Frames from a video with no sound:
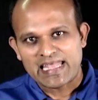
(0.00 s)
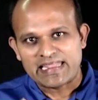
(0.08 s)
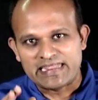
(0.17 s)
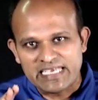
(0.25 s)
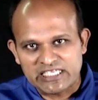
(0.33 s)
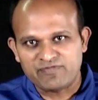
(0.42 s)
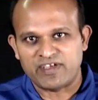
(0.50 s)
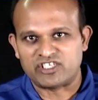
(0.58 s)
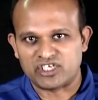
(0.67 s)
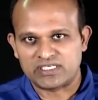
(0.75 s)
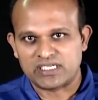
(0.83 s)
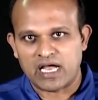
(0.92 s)
These
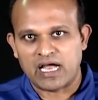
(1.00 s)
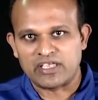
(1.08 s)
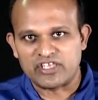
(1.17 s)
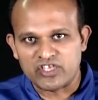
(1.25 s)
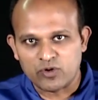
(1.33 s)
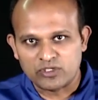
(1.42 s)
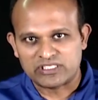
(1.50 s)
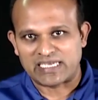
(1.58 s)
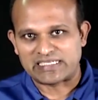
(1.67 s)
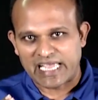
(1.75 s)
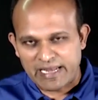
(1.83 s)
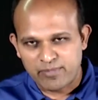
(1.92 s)
features are used
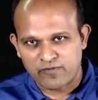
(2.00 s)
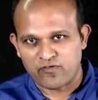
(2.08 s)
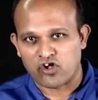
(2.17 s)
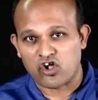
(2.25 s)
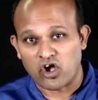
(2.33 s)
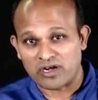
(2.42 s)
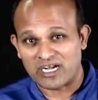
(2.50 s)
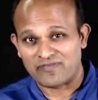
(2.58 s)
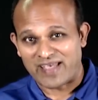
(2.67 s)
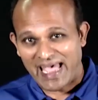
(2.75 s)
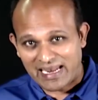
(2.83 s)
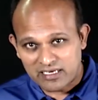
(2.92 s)
as input for cognitive
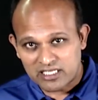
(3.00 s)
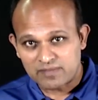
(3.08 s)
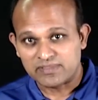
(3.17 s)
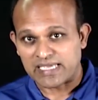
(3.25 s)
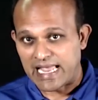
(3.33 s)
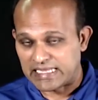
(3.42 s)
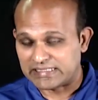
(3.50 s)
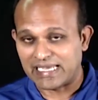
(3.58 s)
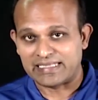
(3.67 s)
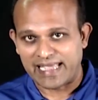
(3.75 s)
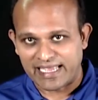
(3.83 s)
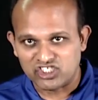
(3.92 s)
algorithms
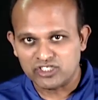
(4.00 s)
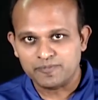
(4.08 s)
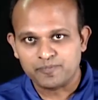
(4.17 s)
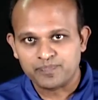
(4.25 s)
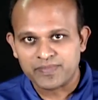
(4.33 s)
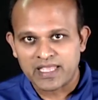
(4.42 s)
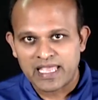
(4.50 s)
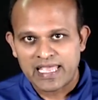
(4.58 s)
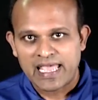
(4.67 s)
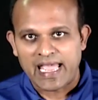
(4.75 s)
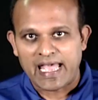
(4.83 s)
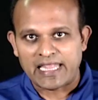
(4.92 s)
inside the engine.
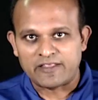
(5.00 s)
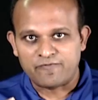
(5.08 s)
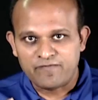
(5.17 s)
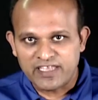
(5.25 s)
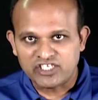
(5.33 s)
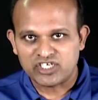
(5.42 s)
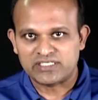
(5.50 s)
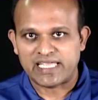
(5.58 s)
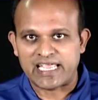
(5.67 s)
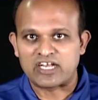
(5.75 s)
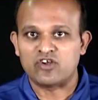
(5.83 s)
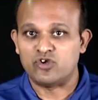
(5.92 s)
And the features
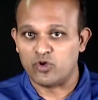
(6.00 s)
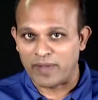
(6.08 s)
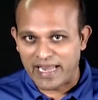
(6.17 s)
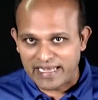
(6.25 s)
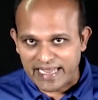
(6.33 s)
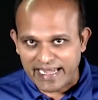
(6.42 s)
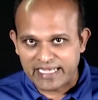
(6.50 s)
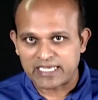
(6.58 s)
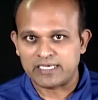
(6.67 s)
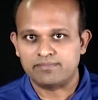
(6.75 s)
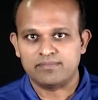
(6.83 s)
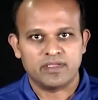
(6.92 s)
include domain
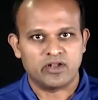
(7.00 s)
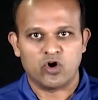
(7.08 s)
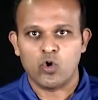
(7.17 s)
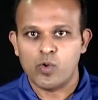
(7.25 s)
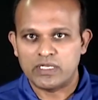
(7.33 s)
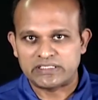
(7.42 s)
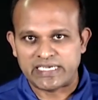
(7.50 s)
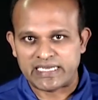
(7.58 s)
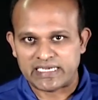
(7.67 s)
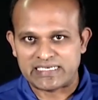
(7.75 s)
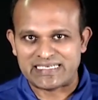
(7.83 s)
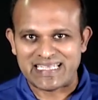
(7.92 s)
data, whois
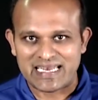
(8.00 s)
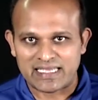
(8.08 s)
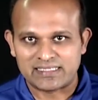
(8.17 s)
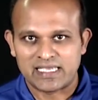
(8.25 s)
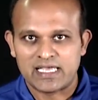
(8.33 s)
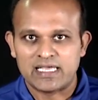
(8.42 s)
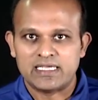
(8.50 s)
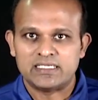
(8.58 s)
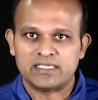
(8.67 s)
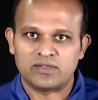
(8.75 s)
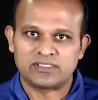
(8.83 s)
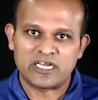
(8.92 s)
data, TLS,
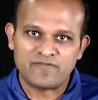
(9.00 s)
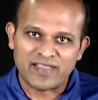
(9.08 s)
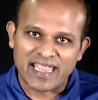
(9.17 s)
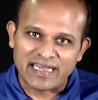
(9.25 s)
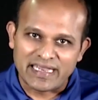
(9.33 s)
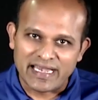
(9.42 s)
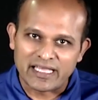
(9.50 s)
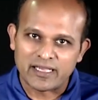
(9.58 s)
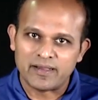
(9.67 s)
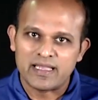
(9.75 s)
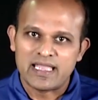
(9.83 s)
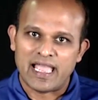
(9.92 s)
certificate
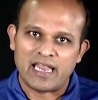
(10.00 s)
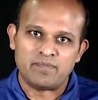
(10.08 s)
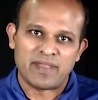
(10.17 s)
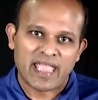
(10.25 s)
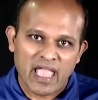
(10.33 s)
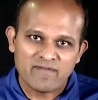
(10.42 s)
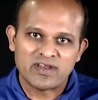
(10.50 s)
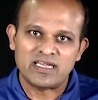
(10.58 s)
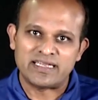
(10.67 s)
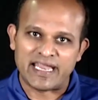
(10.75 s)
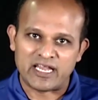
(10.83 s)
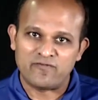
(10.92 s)
data, and behavioral
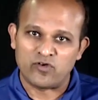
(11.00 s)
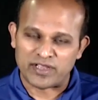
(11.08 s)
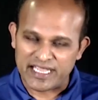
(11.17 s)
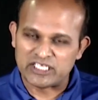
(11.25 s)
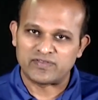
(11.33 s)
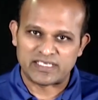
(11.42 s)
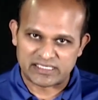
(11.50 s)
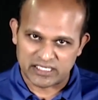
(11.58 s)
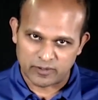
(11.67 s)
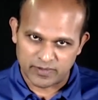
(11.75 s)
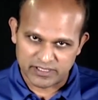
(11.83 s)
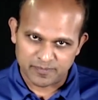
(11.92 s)
data for each of these
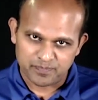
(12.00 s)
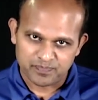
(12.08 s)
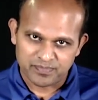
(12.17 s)
servers.